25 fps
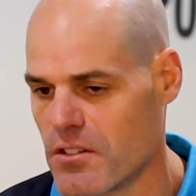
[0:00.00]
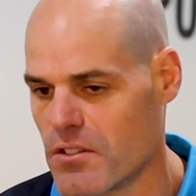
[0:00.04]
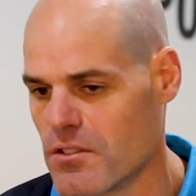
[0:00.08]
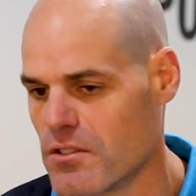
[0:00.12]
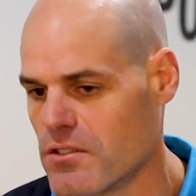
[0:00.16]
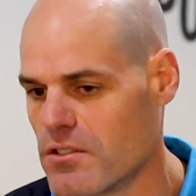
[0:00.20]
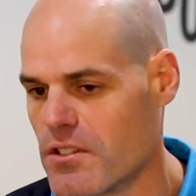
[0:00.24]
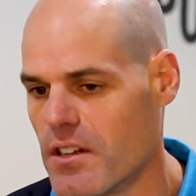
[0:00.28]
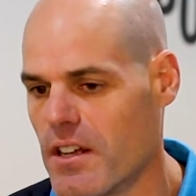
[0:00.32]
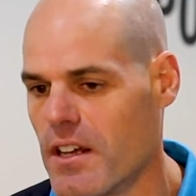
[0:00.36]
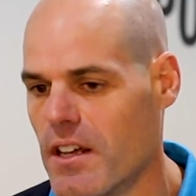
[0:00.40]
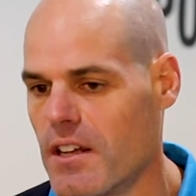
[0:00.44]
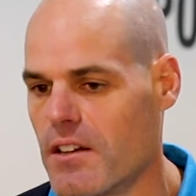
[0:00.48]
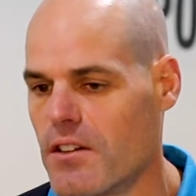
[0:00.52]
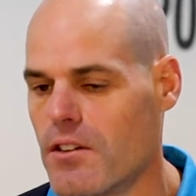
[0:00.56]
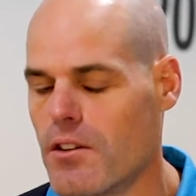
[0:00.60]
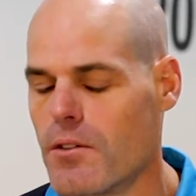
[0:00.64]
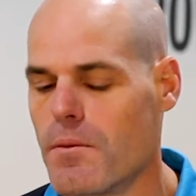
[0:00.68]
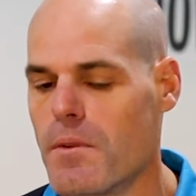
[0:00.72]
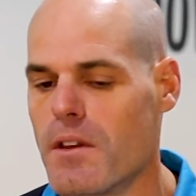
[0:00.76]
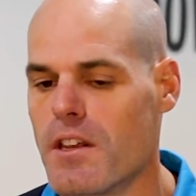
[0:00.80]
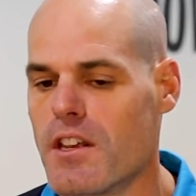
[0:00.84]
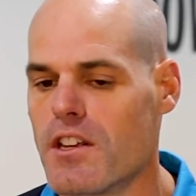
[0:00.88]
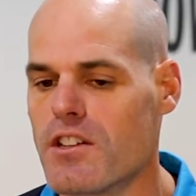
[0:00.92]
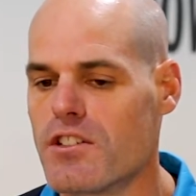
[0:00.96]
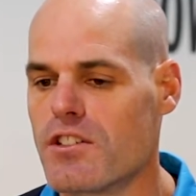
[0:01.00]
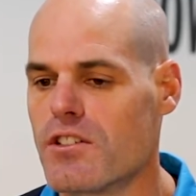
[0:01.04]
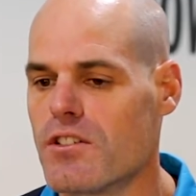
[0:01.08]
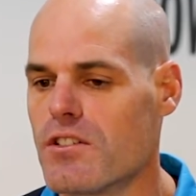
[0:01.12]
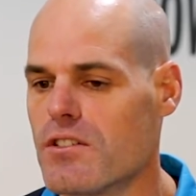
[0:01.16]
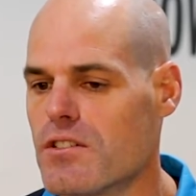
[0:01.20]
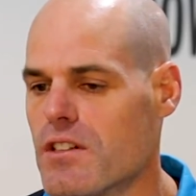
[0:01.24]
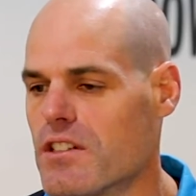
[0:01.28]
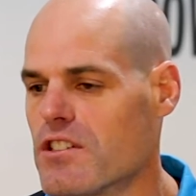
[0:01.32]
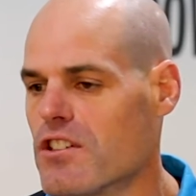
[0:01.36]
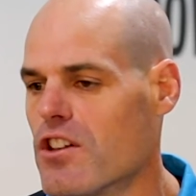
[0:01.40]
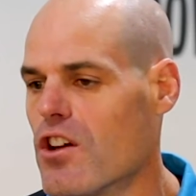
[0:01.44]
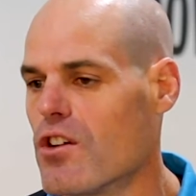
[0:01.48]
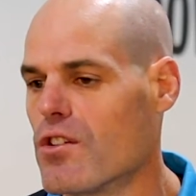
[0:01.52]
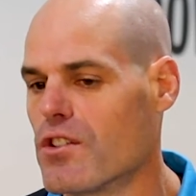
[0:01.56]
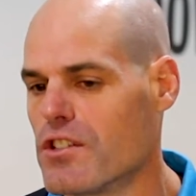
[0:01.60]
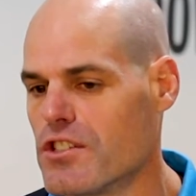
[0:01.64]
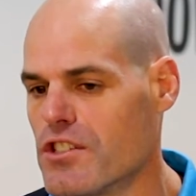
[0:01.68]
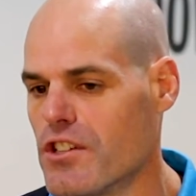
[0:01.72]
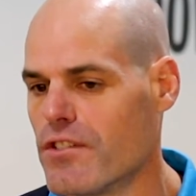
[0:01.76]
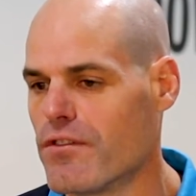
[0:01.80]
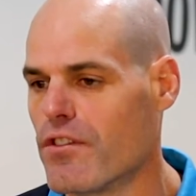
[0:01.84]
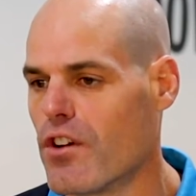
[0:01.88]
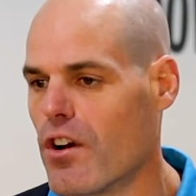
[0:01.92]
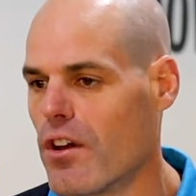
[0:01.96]
cause the, too many issues as long
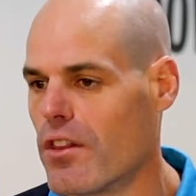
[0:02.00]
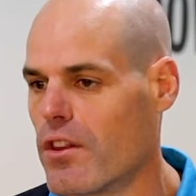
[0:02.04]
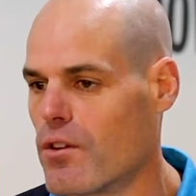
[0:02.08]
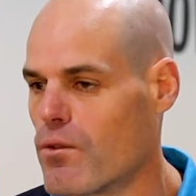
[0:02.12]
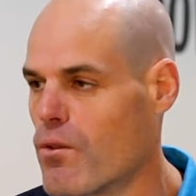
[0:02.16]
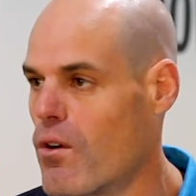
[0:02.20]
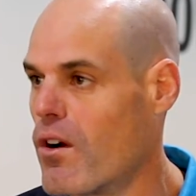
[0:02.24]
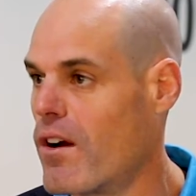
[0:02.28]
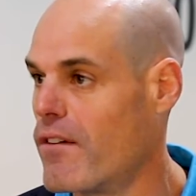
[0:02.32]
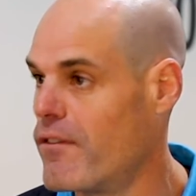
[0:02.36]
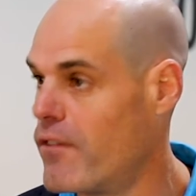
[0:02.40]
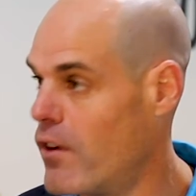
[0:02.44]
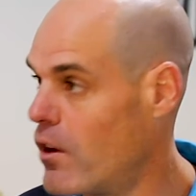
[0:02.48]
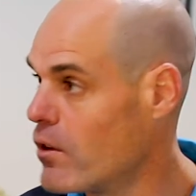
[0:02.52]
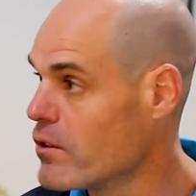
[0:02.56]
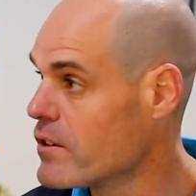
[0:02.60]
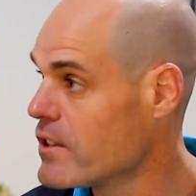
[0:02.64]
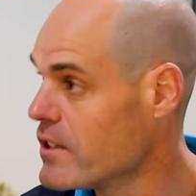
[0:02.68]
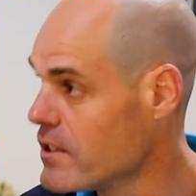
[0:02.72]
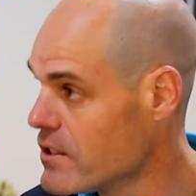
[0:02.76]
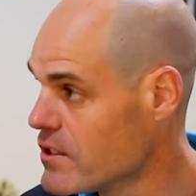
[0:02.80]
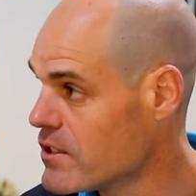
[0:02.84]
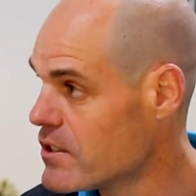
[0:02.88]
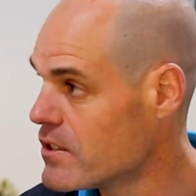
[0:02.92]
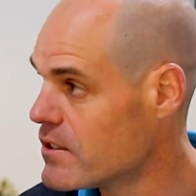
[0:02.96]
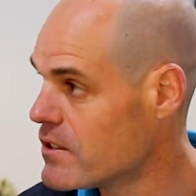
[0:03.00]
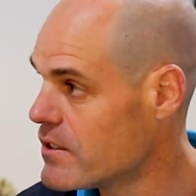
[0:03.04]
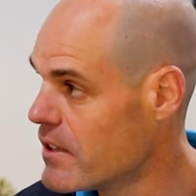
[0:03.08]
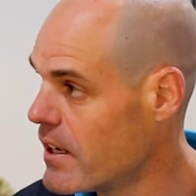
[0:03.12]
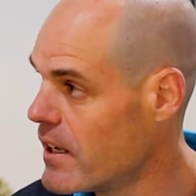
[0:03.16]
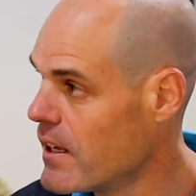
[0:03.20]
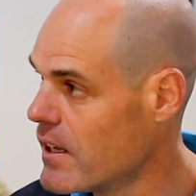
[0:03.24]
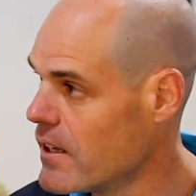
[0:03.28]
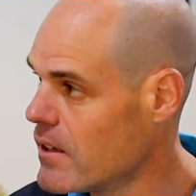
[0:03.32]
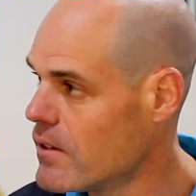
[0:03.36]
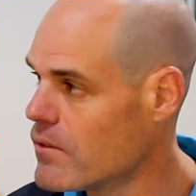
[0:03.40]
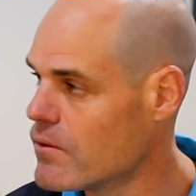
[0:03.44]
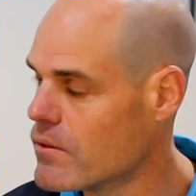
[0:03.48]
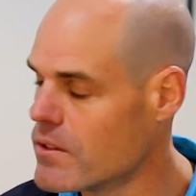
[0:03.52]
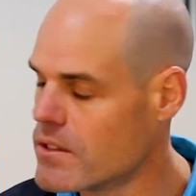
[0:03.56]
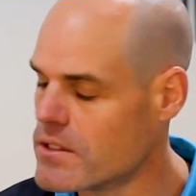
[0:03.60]
as you've got the right voltage setting, yep.